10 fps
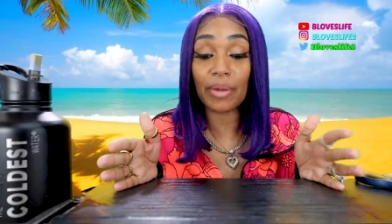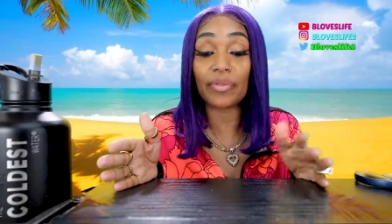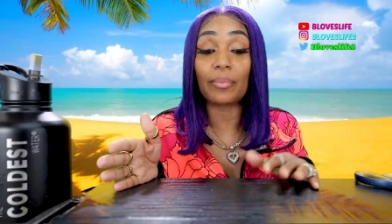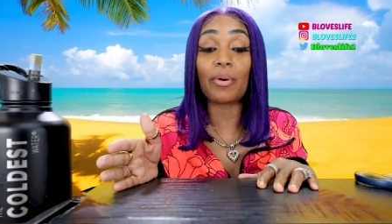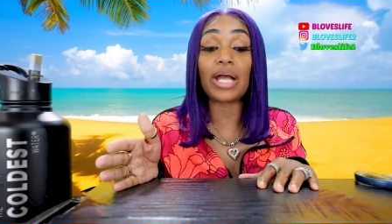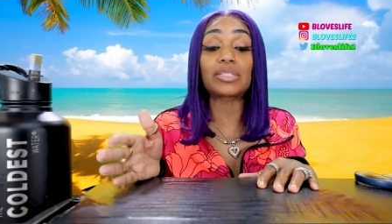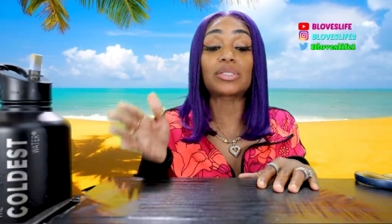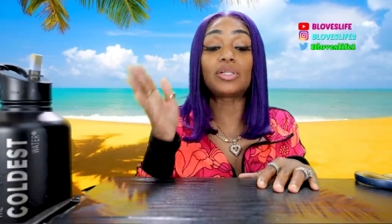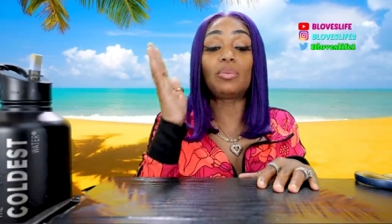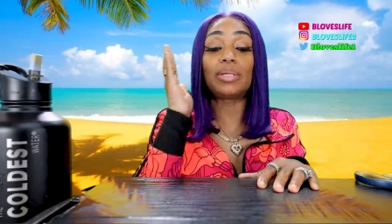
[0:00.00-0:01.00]
but the price will
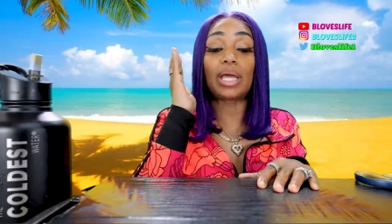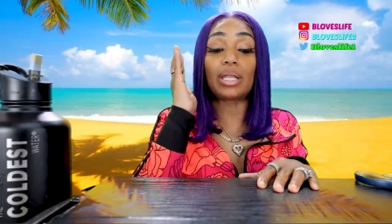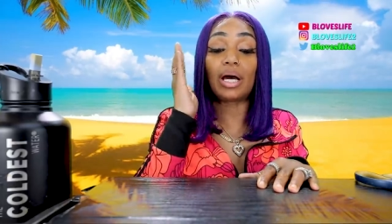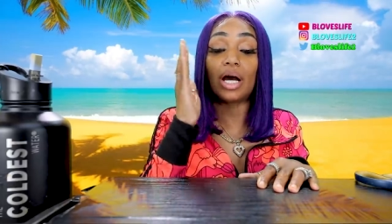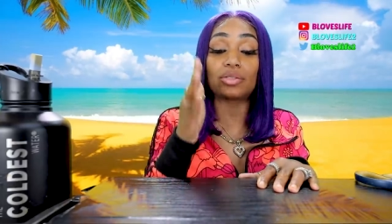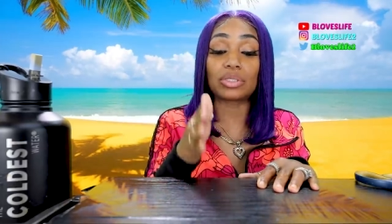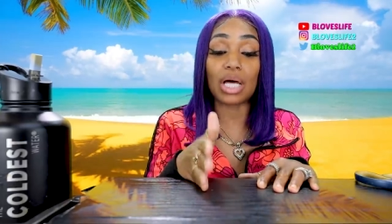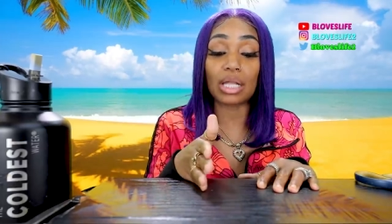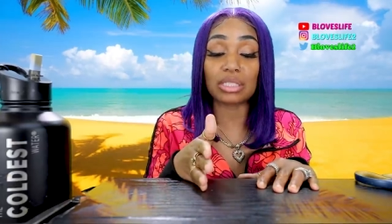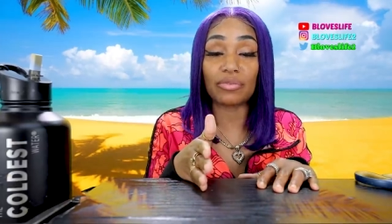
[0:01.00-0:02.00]
still be at a
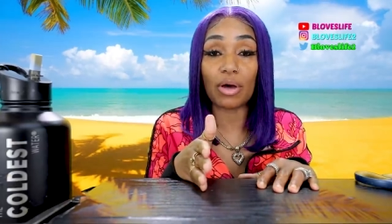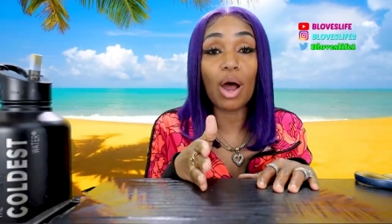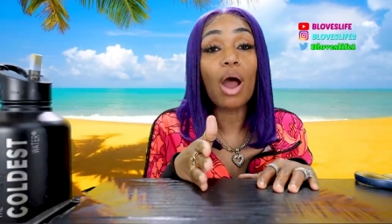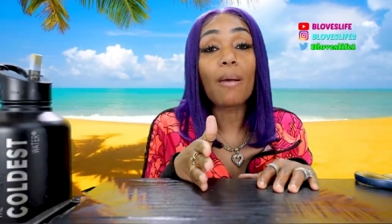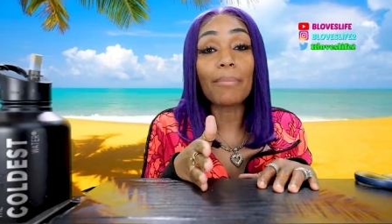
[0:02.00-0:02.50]
$100 for